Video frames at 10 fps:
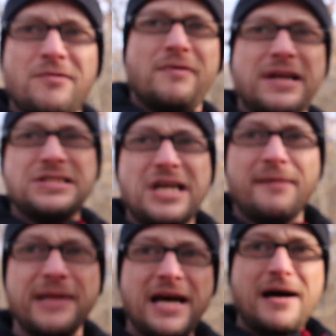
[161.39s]
when it's
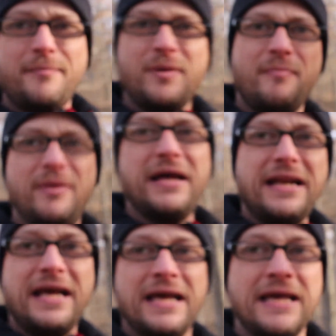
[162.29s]
coming up,
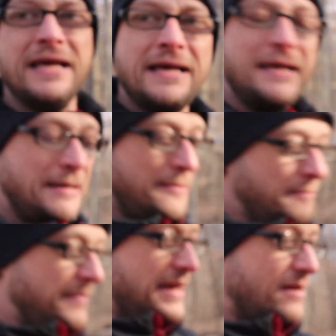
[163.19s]
but
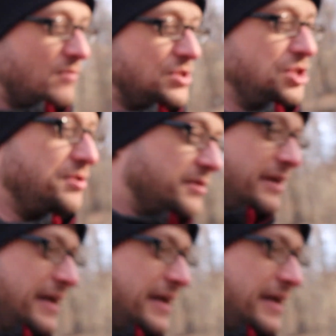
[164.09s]
man, once you